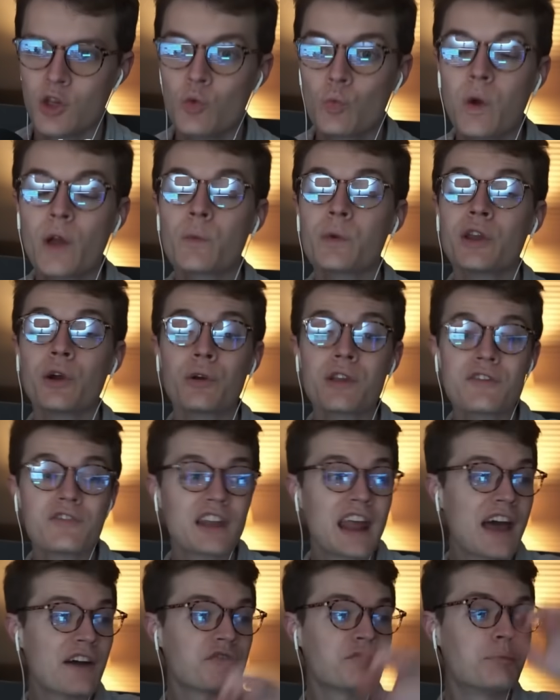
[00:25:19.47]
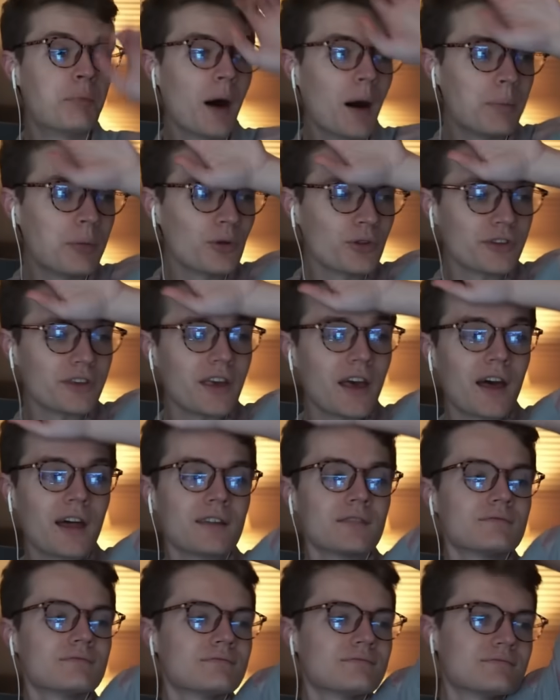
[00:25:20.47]
Wait, we don't even have Bubble yet.
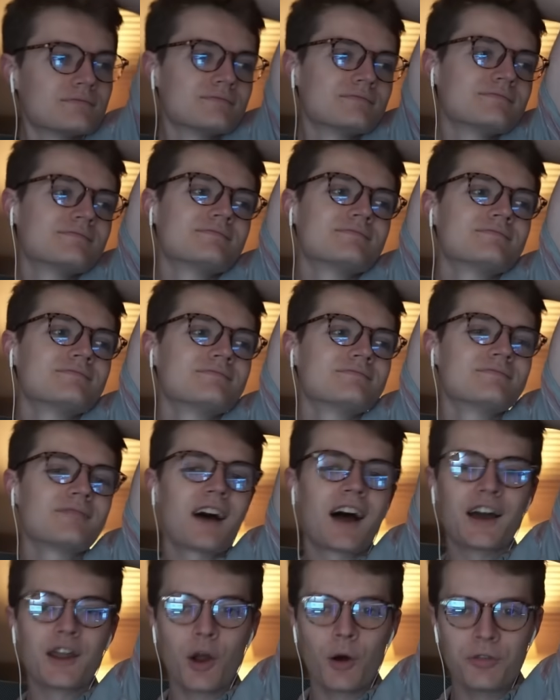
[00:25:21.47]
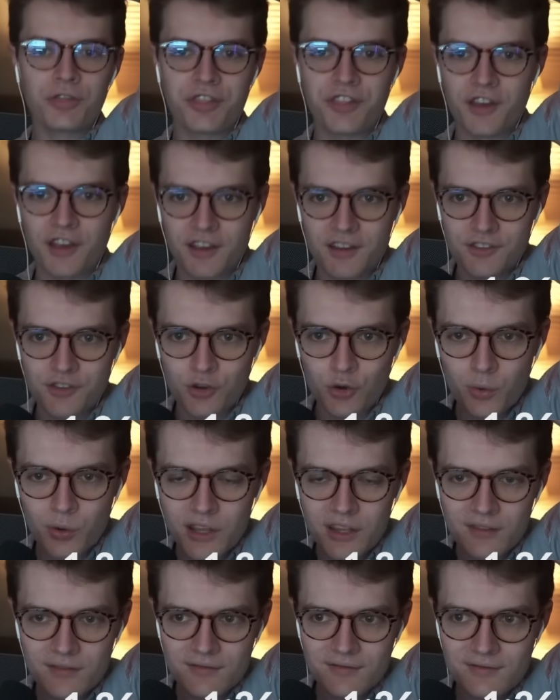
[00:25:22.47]
I don't think. Do
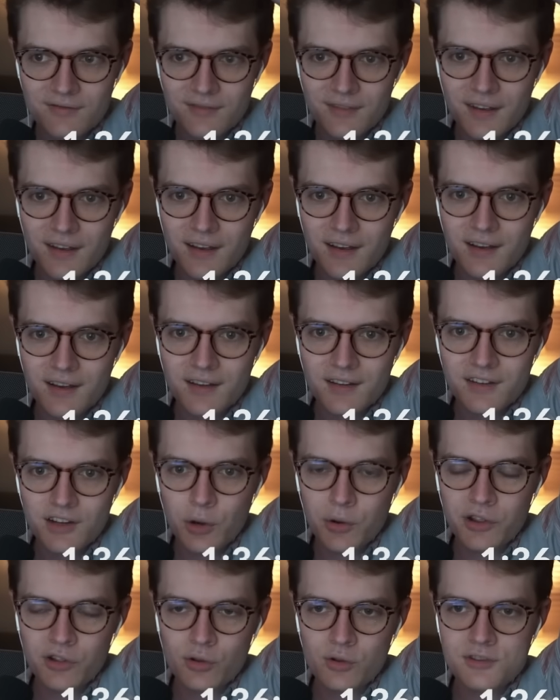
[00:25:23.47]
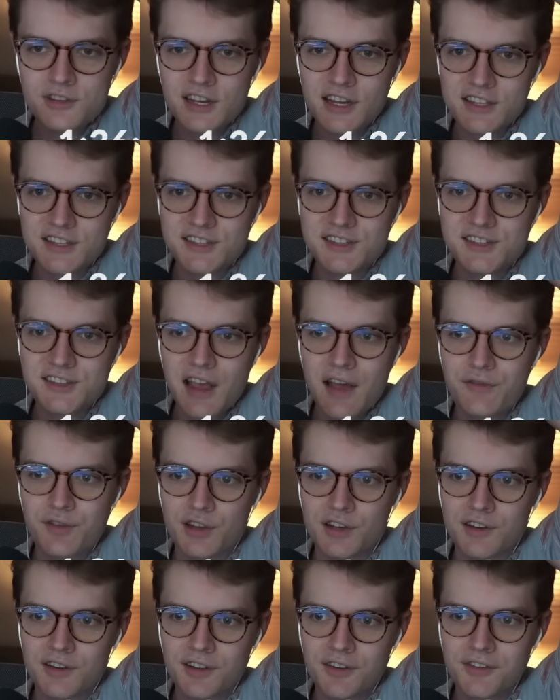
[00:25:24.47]
we? No, he learns it at
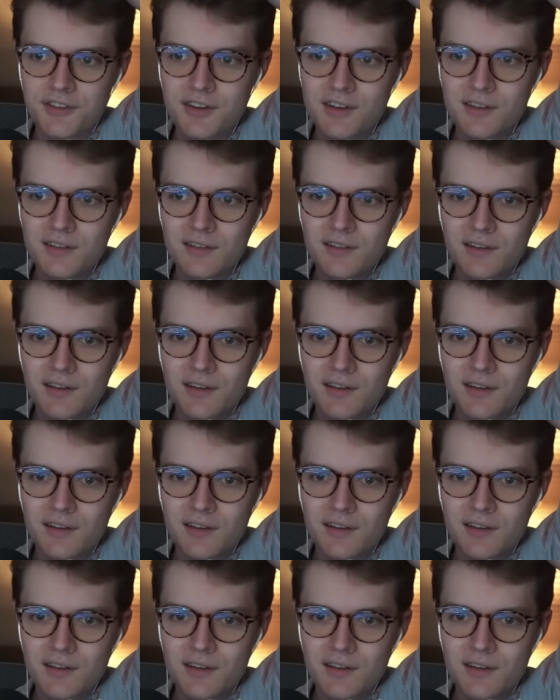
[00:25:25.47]
7, doesn't he?